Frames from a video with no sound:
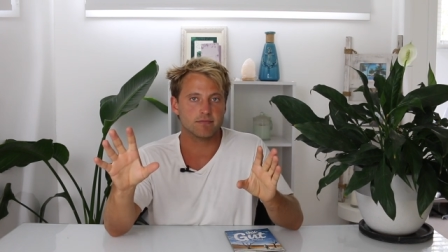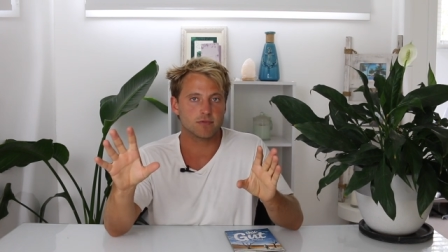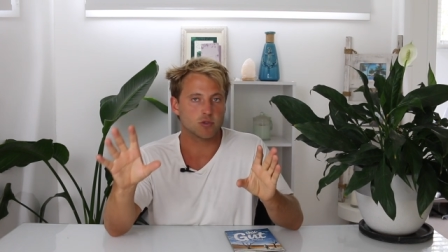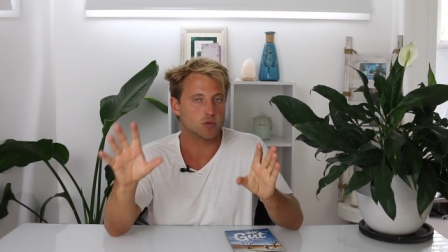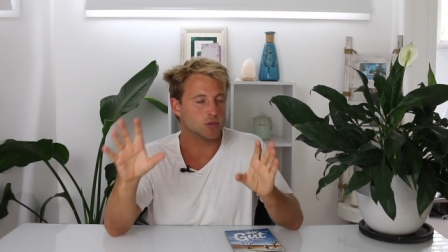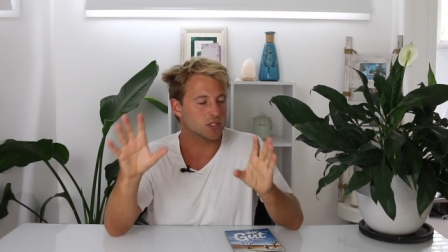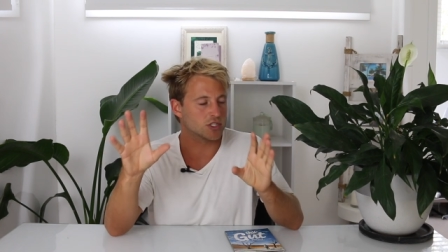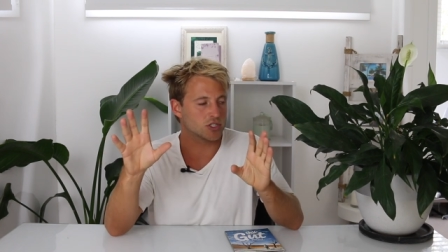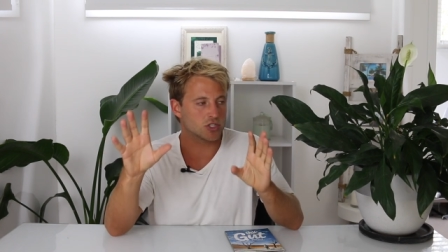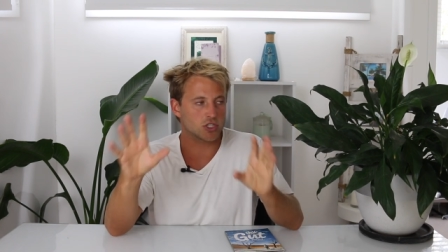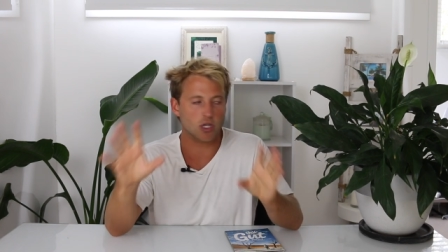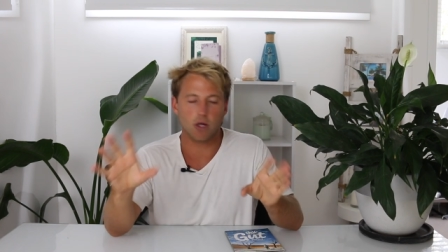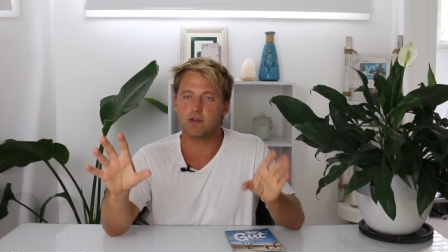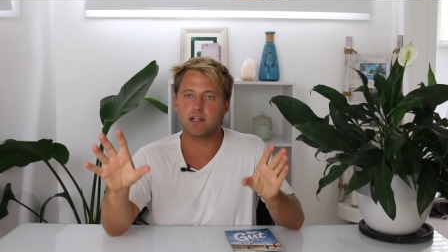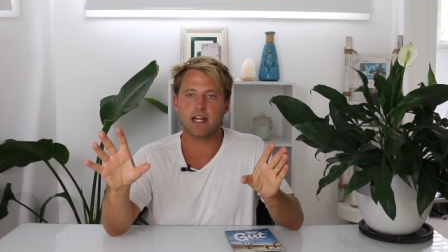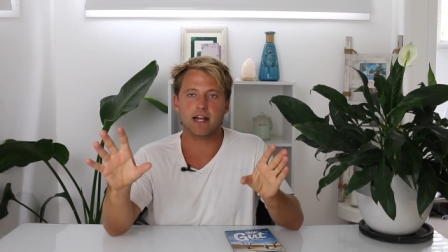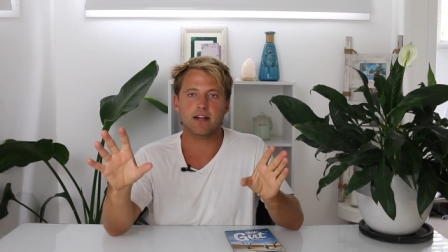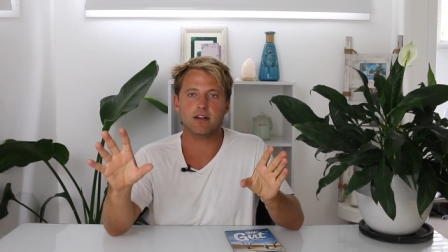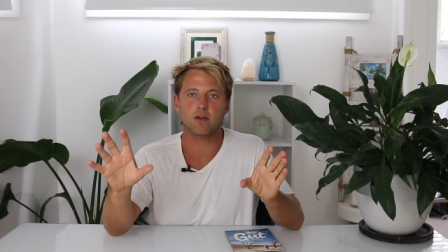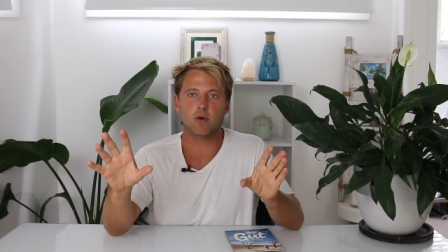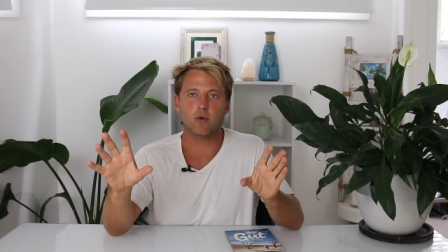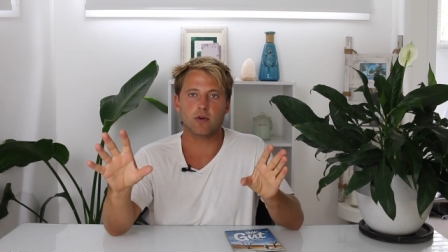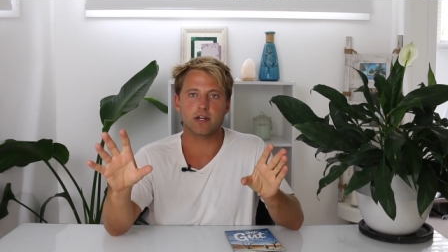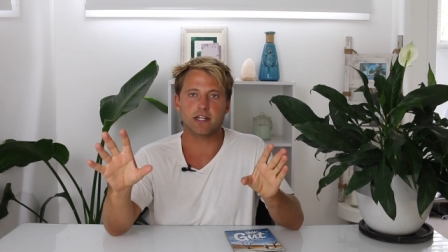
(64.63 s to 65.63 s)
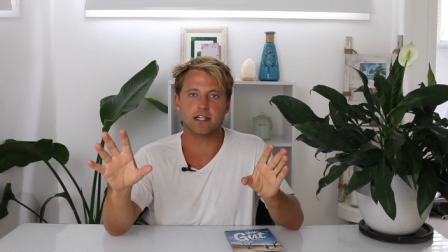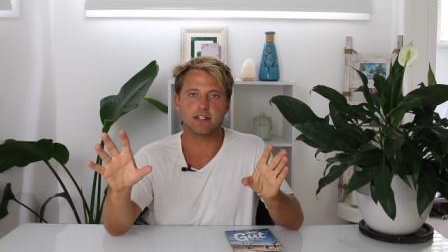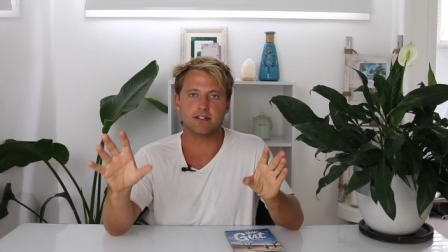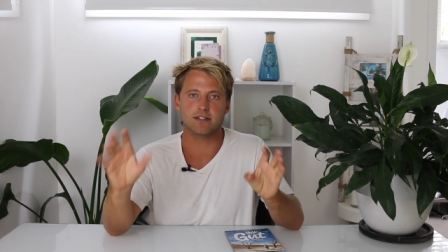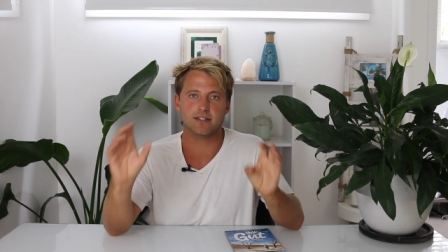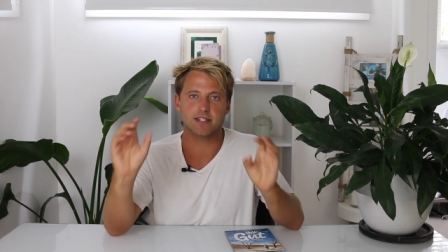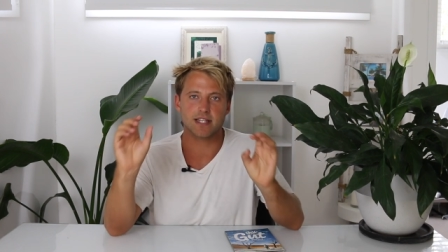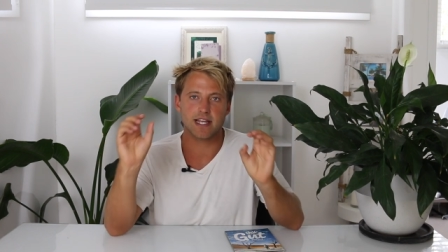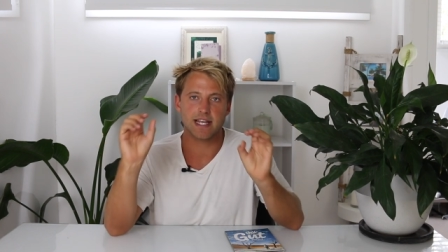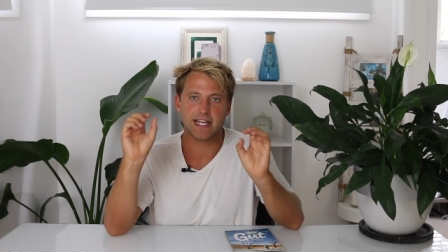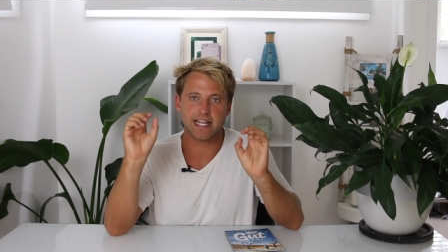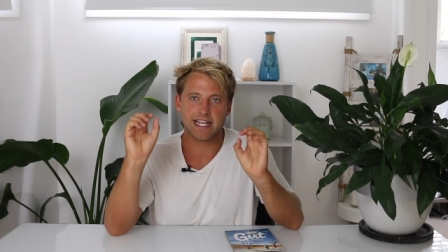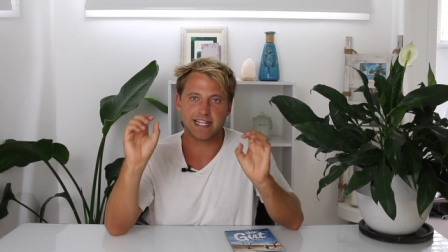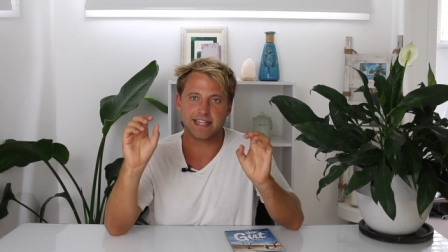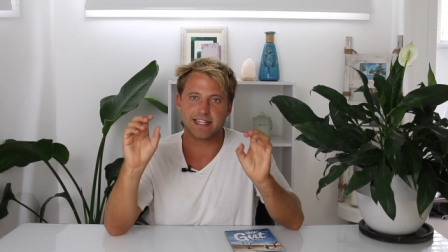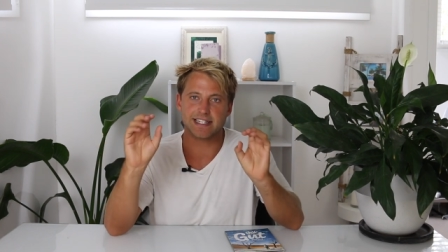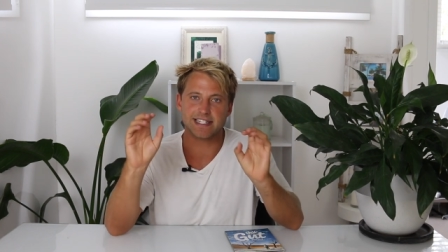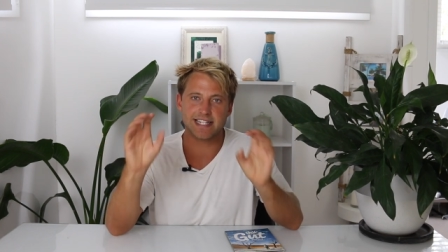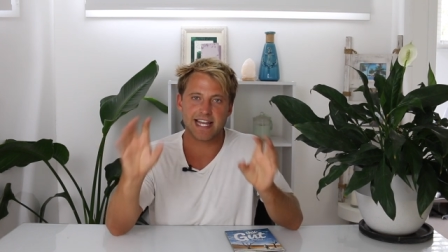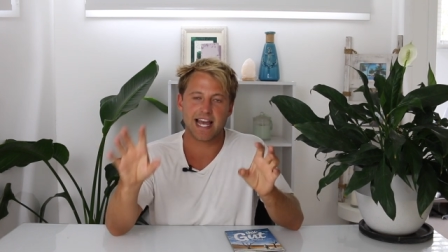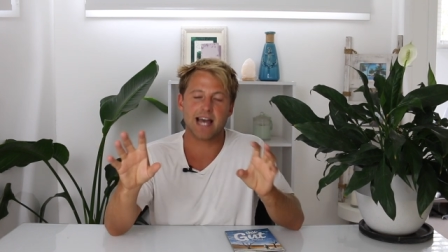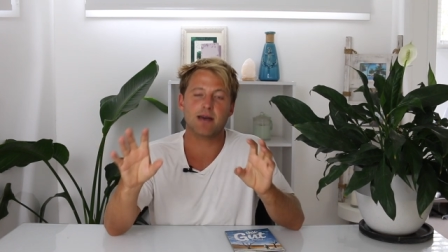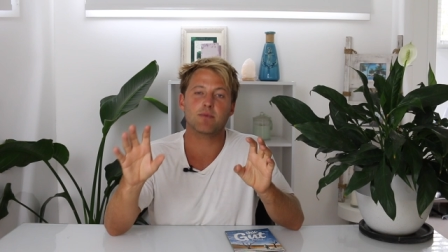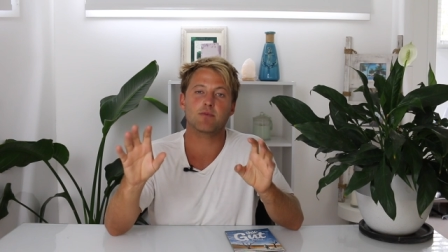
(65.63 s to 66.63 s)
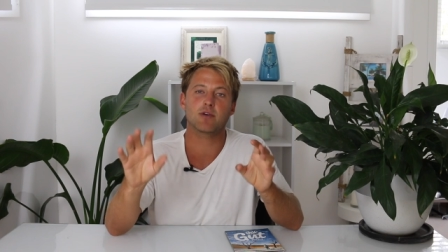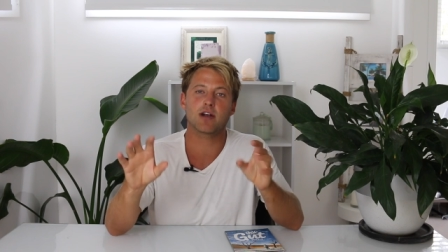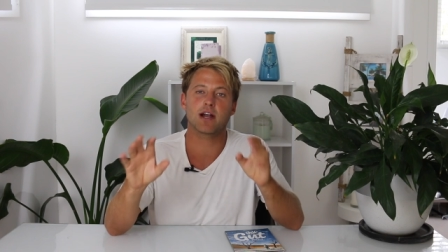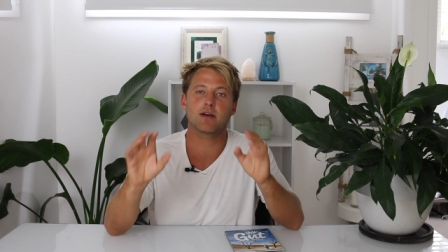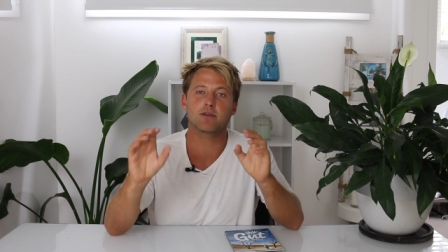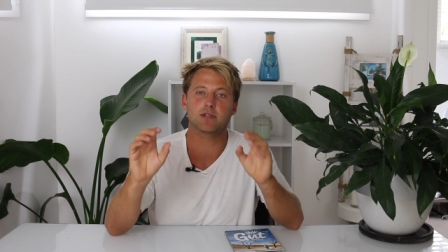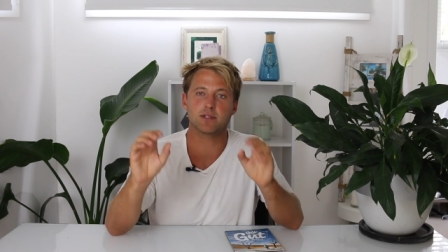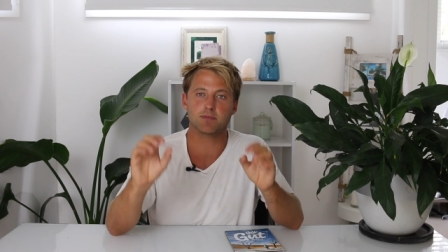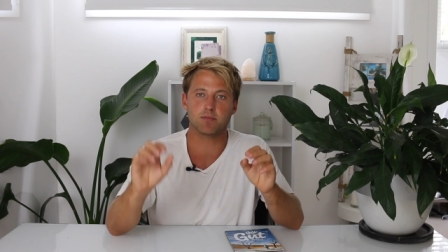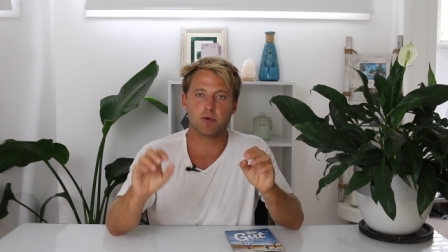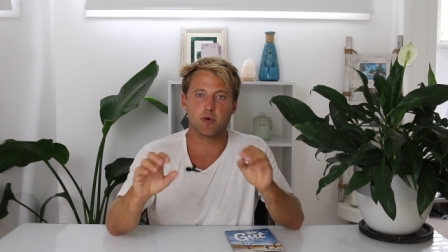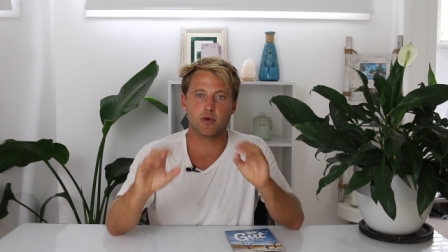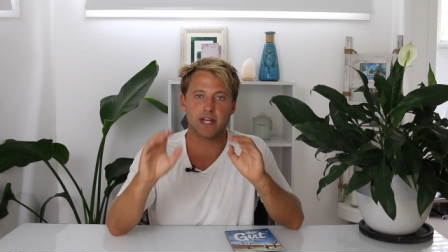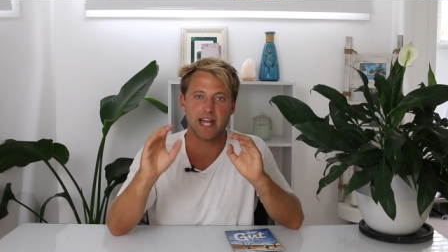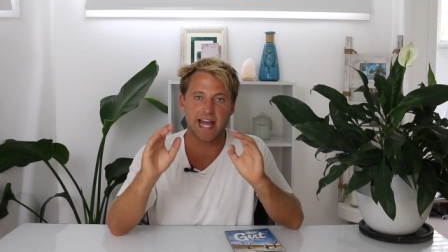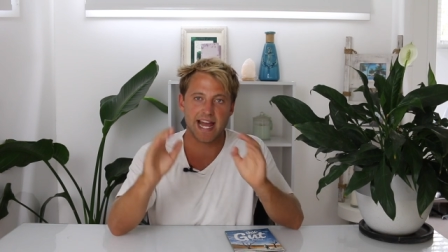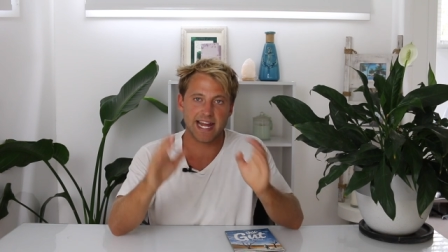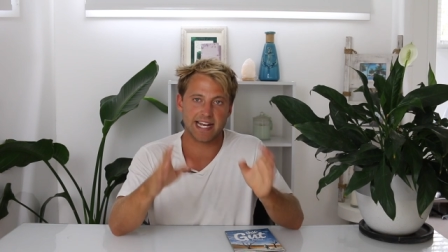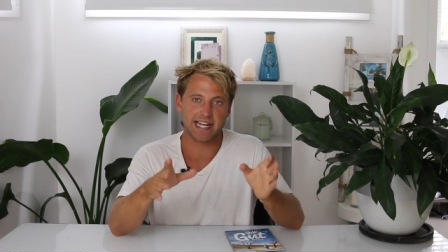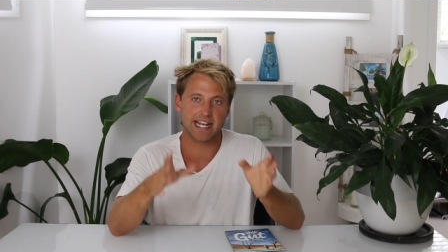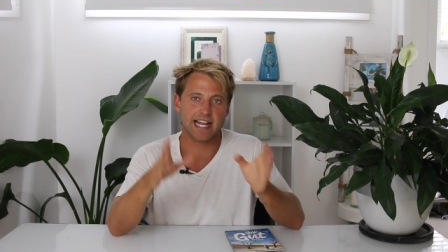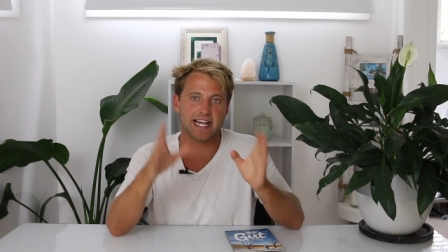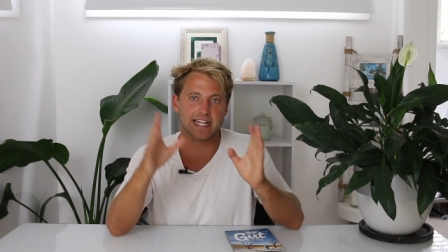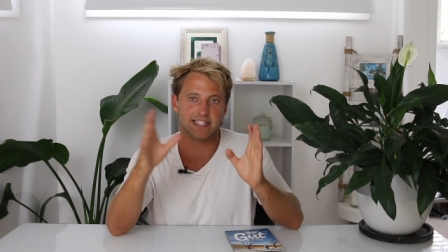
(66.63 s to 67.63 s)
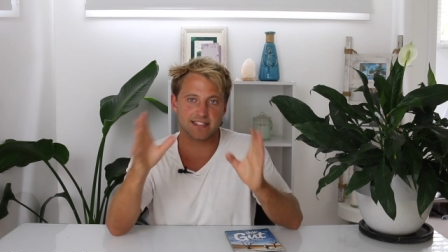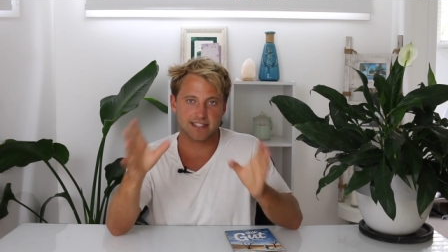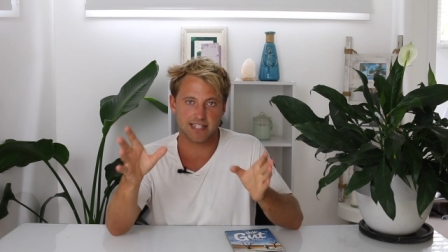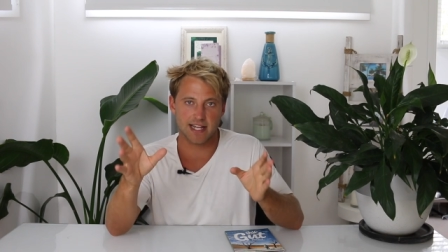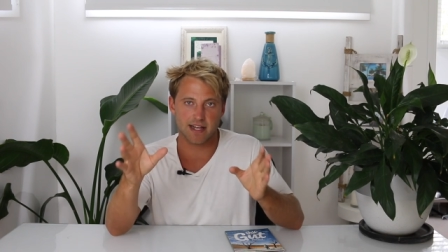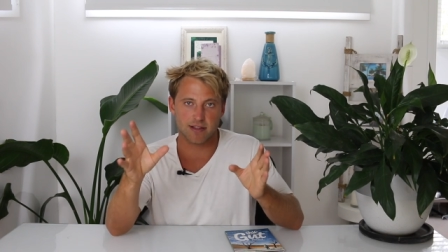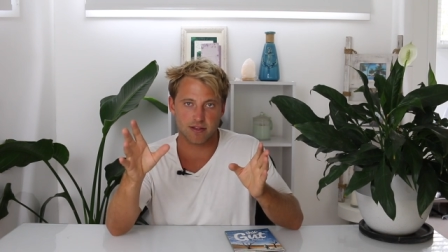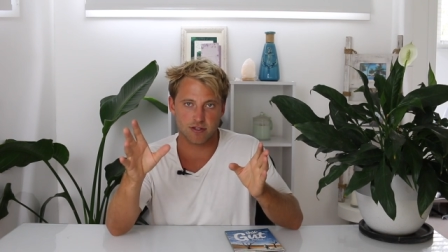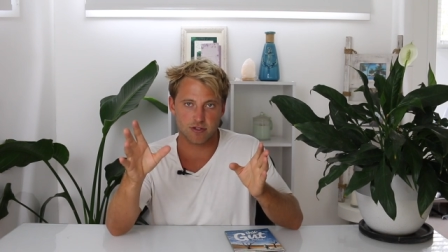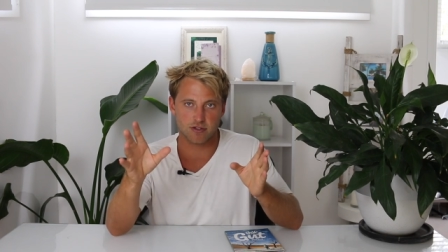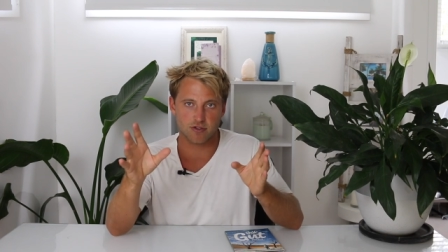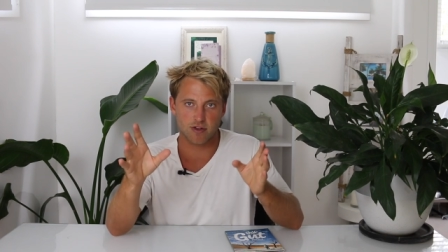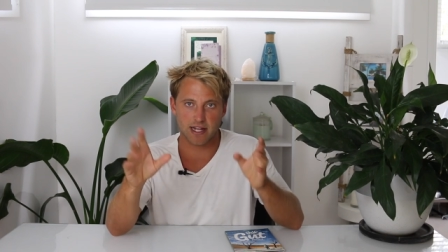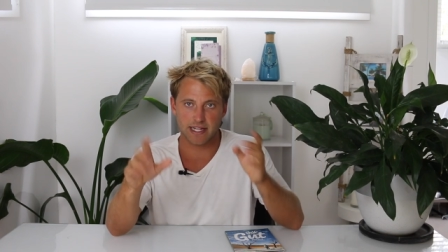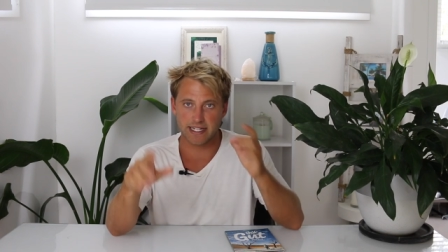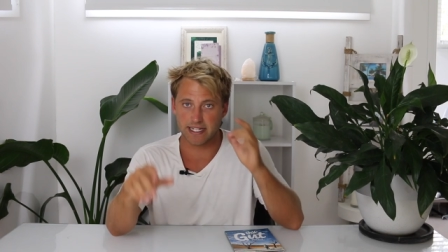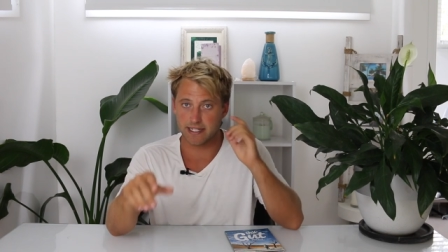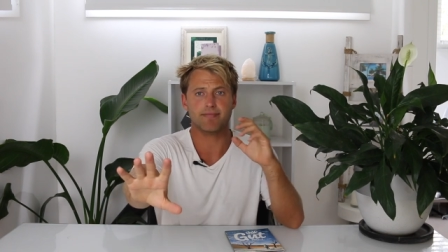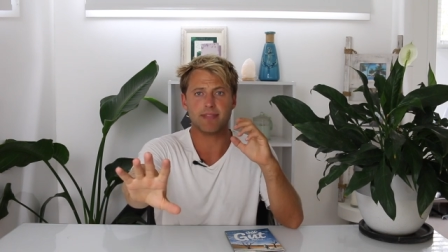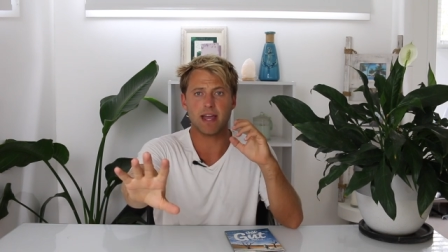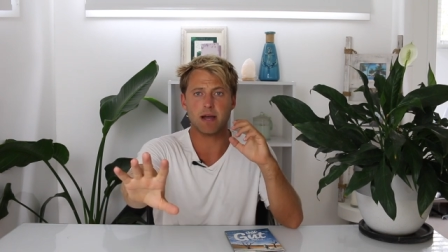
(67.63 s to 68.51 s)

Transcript: to a sold out audience in the town where I was born, Adelaide, South Australia.